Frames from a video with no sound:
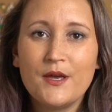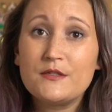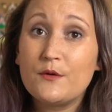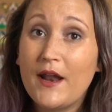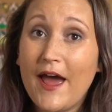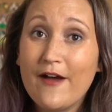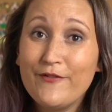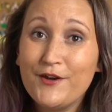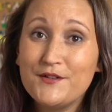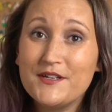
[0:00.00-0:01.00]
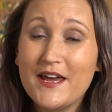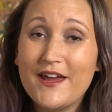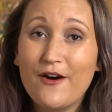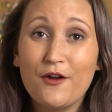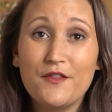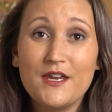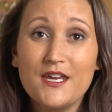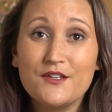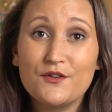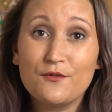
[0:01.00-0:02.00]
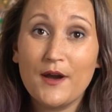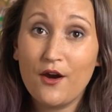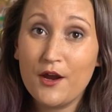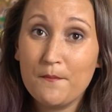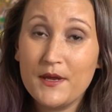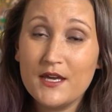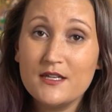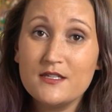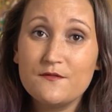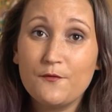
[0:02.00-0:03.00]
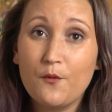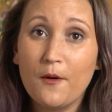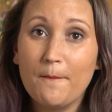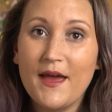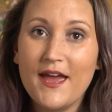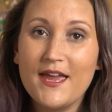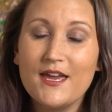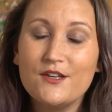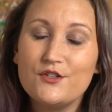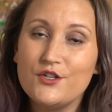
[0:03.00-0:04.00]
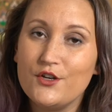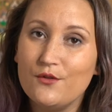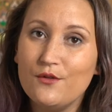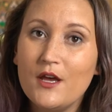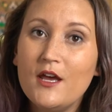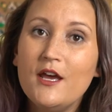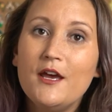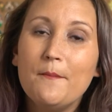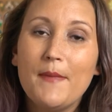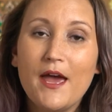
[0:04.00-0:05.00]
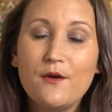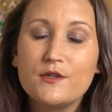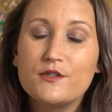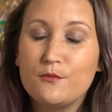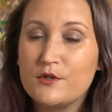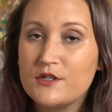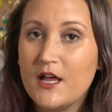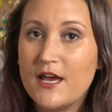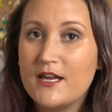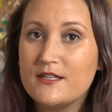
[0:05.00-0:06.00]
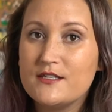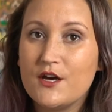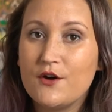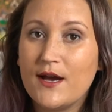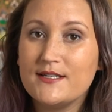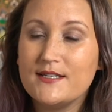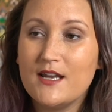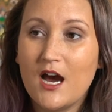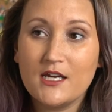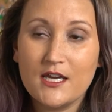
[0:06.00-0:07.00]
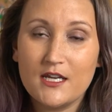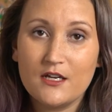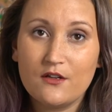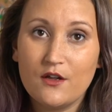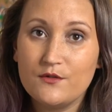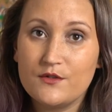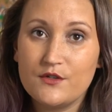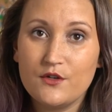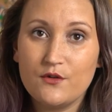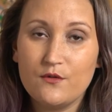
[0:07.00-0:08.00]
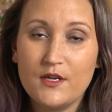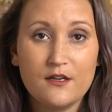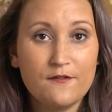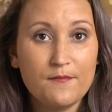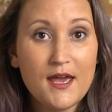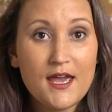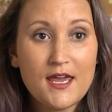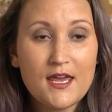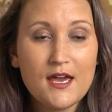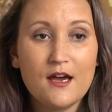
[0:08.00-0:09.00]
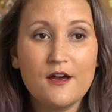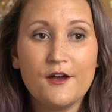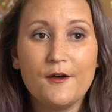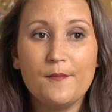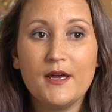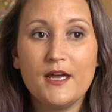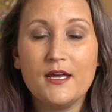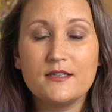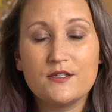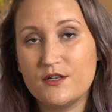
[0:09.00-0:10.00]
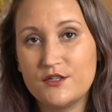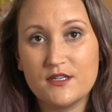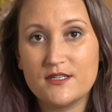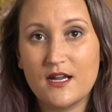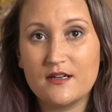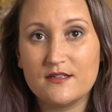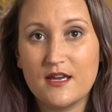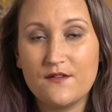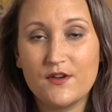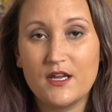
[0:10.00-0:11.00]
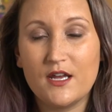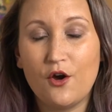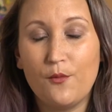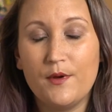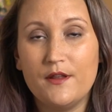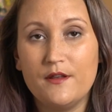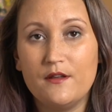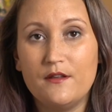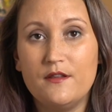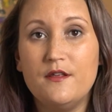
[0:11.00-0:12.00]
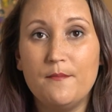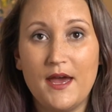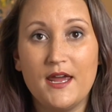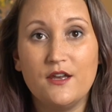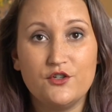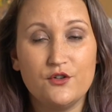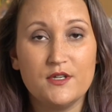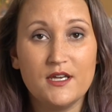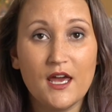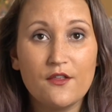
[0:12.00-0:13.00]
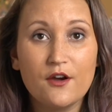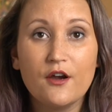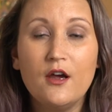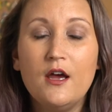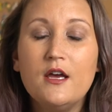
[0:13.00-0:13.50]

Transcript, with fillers: So what I have for you today are the terrarium pins for May and June. May was super delayed so I did not get it close to the end of May um, so I just decided to save it and open the May and June together.